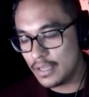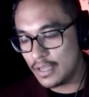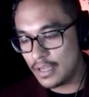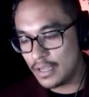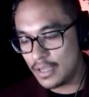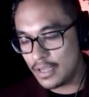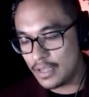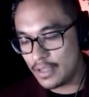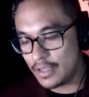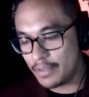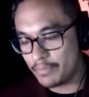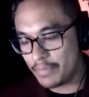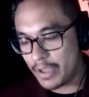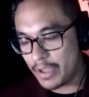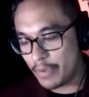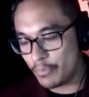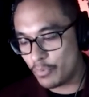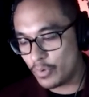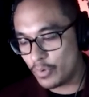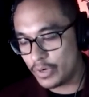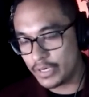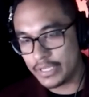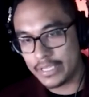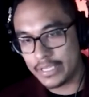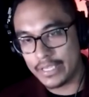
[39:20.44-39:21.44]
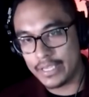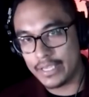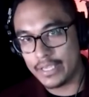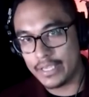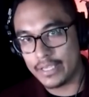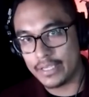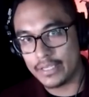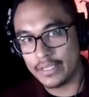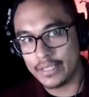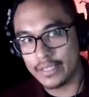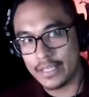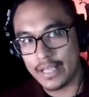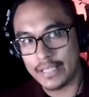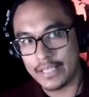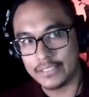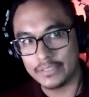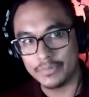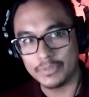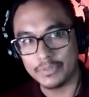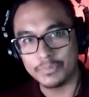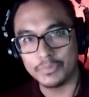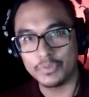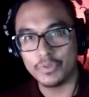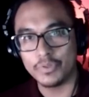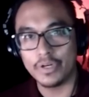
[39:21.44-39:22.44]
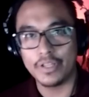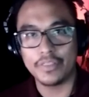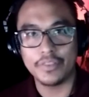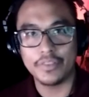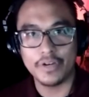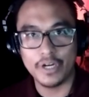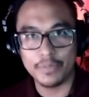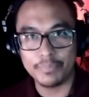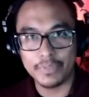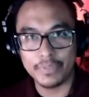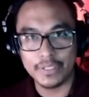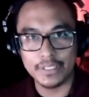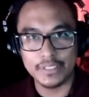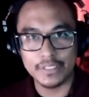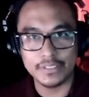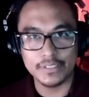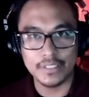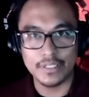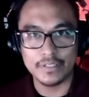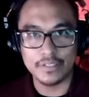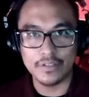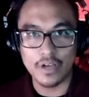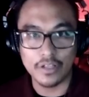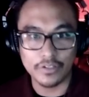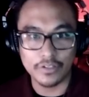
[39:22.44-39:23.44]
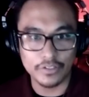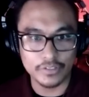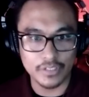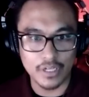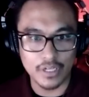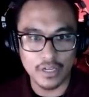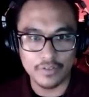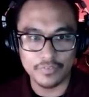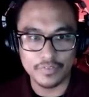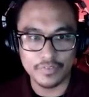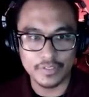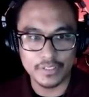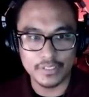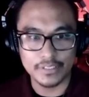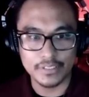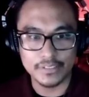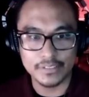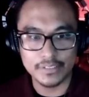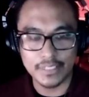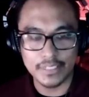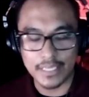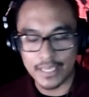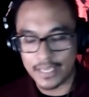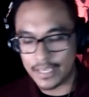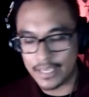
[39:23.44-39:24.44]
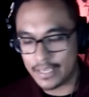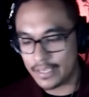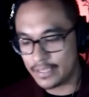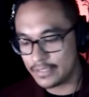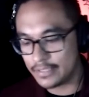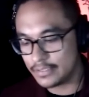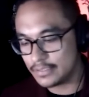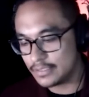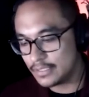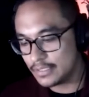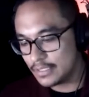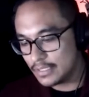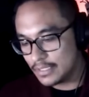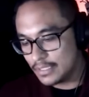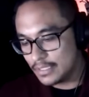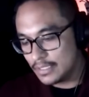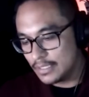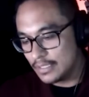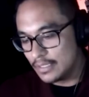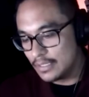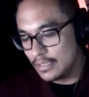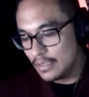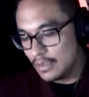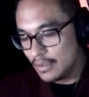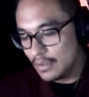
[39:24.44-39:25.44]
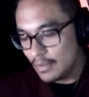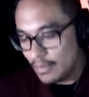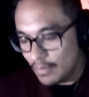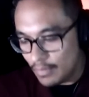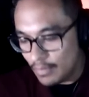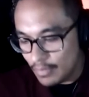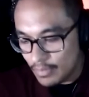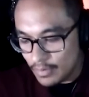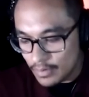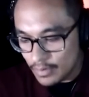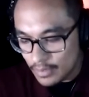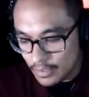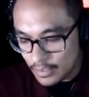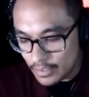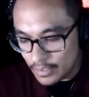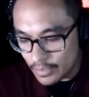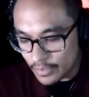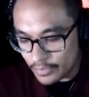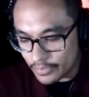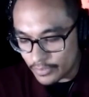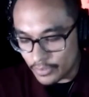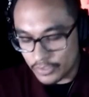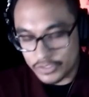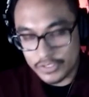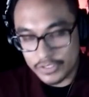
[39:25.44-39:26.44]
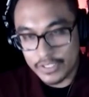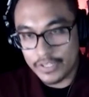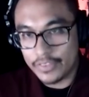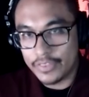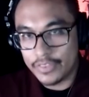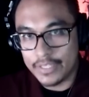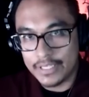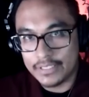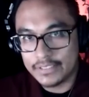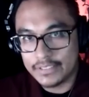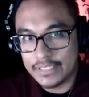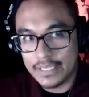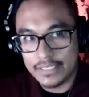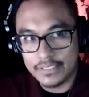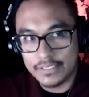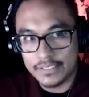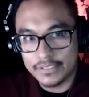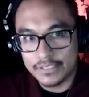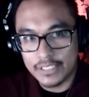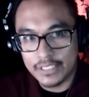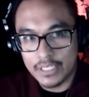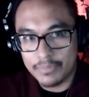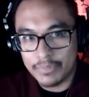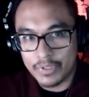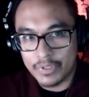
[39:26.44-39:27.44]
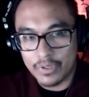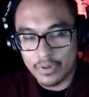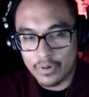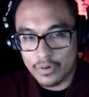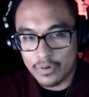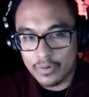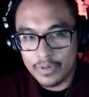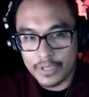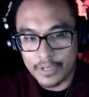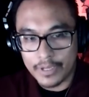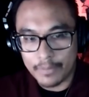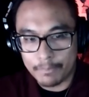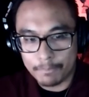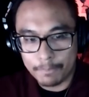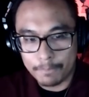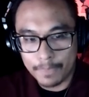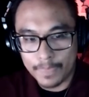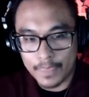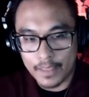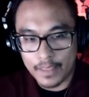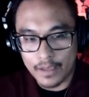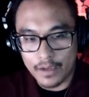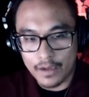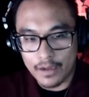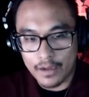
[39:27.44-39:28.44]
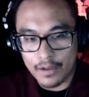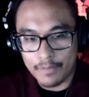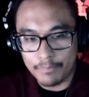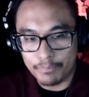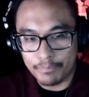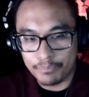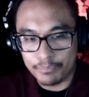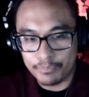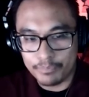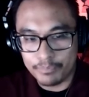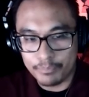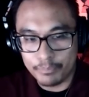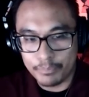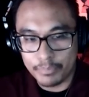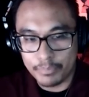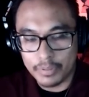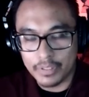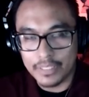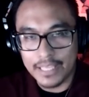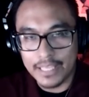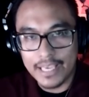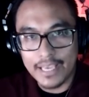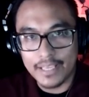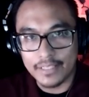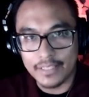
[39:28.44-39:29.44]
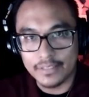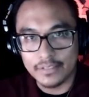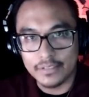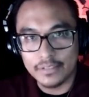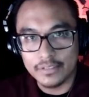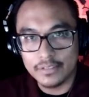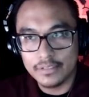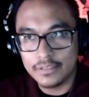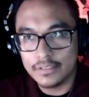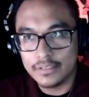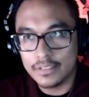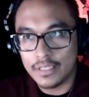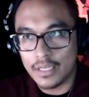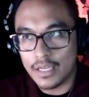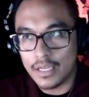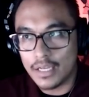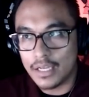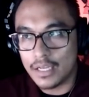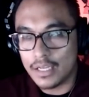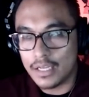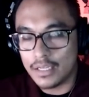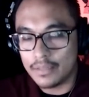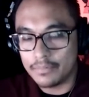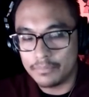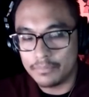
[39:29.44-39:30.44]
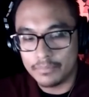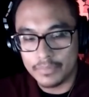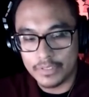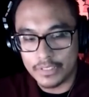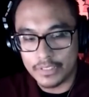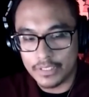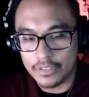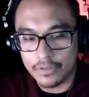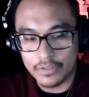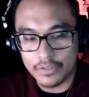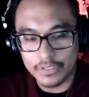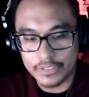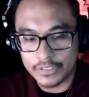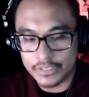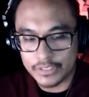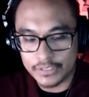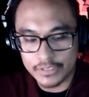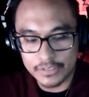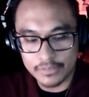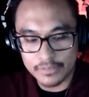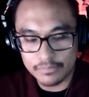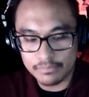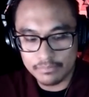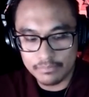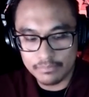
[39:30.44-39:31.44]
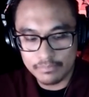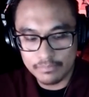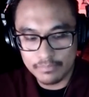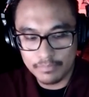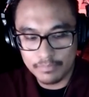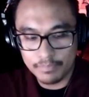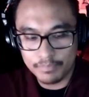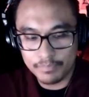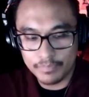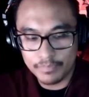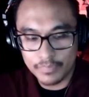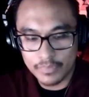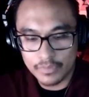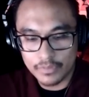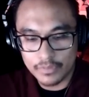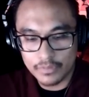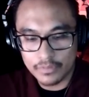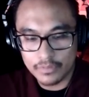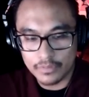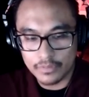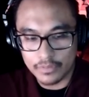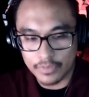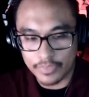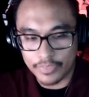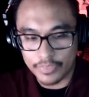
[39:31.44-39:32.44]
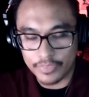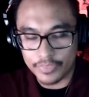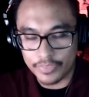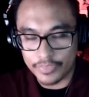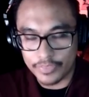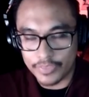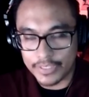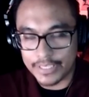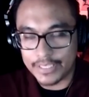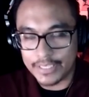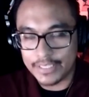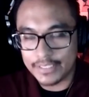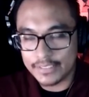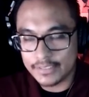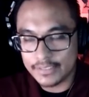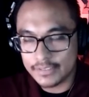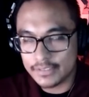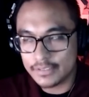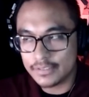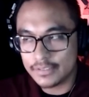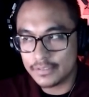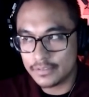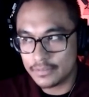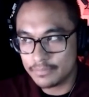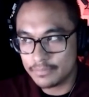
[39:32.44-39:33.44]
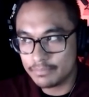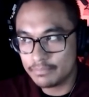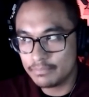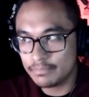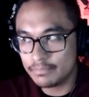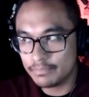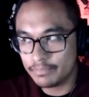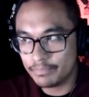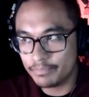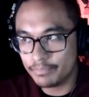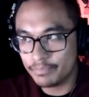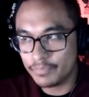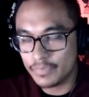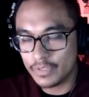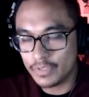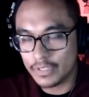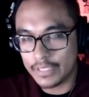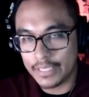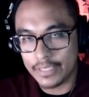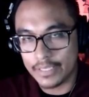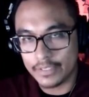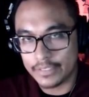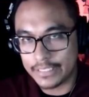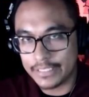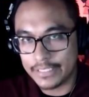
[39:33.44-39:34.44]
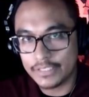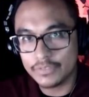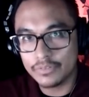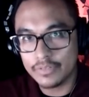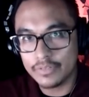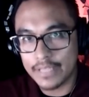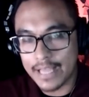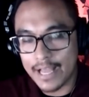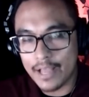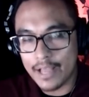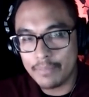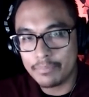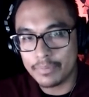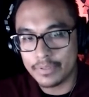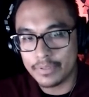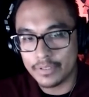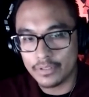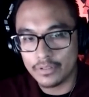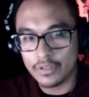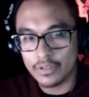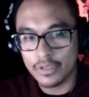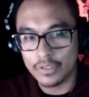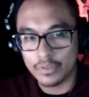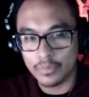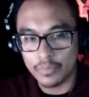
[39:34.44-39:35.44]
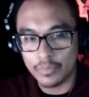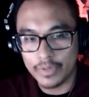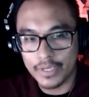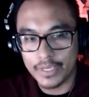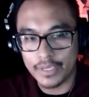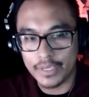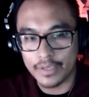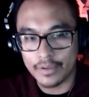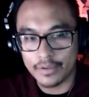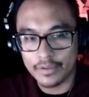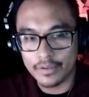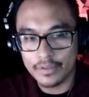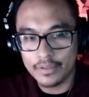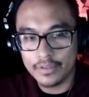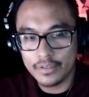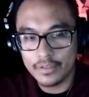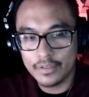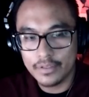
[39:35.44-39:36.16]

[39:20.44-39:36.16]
I'm working as a respiratory therapist in a doctor's office. And those are the things that just kept me going. Plan, you just things things will happen along the way.